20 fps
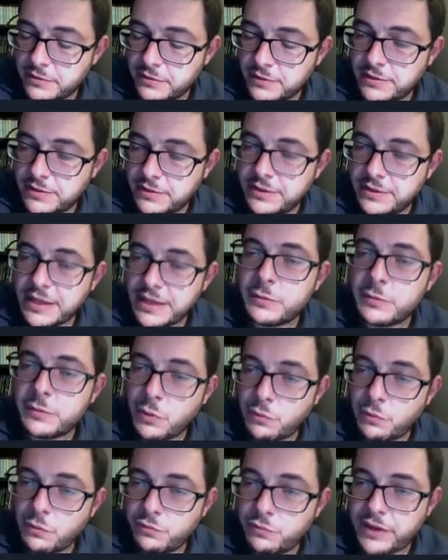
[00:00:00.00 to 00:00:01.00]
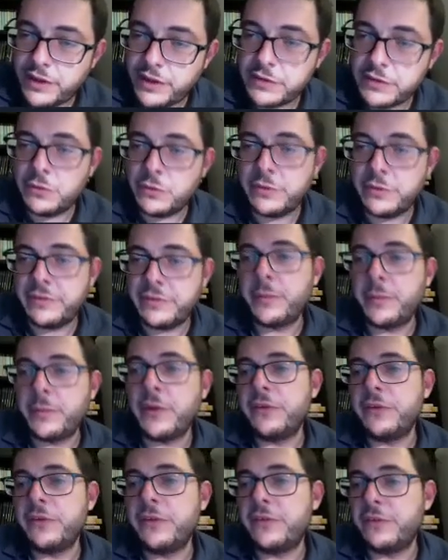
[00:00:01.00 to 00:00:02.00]
that profile
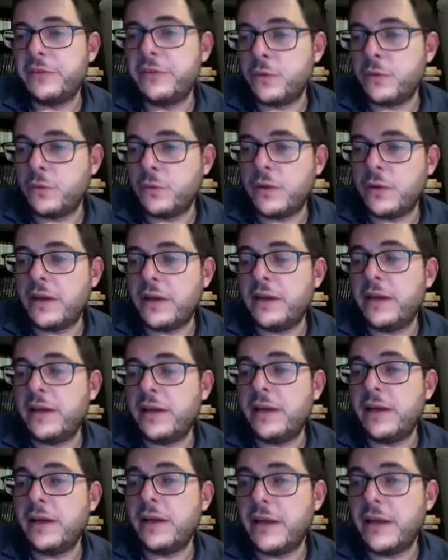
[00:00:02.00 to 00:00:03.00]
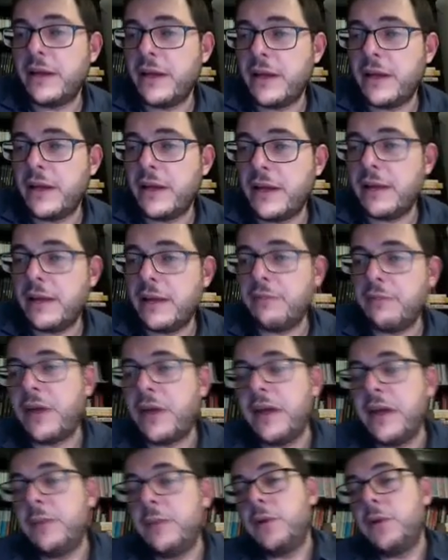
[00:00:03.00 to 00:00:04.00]
corresponds to uh,
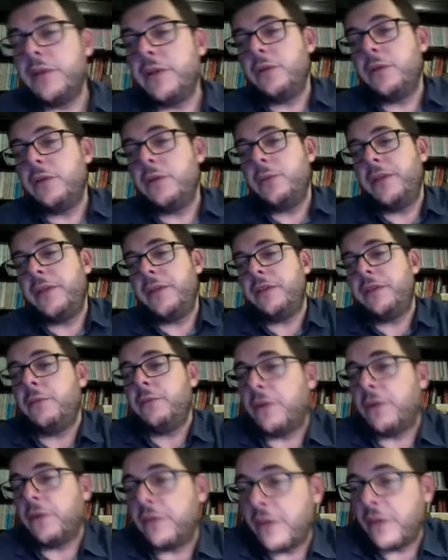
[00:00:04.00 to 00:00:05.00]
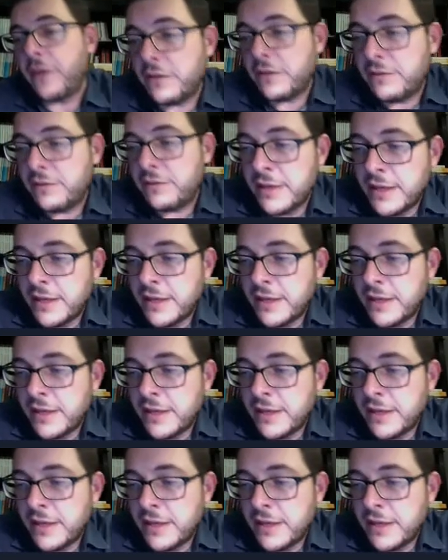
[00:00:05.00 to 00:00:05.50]
viable endometrium or not.